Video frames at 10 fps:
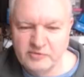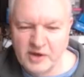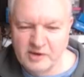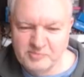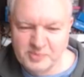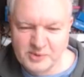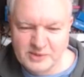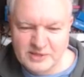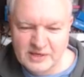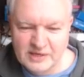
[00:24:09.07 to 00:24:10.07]
5
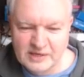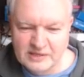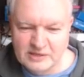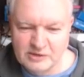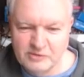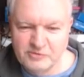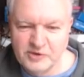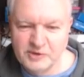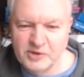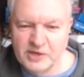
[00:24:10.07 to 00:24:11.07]
boards. So
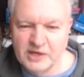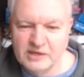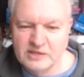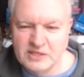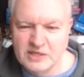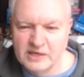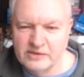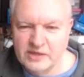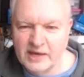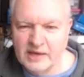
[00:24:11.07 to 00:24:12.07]
confirm that I
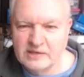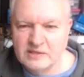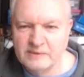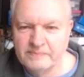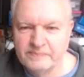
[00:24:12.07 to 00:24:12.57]
understand that.